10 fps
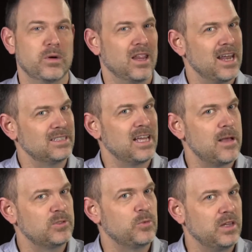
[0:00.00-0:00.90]
But a lot of
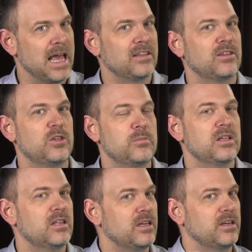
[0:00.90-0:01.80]
times we lack the
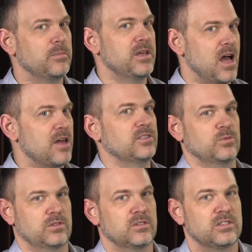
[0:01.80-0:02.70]
humility to be
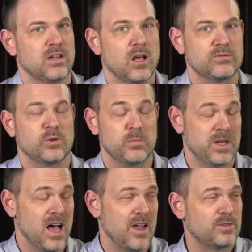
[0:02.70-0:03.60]
honest with ourselves or to
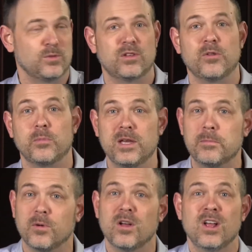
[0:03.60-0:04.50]
be honest with other
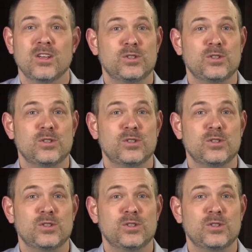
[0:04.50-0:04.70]
people.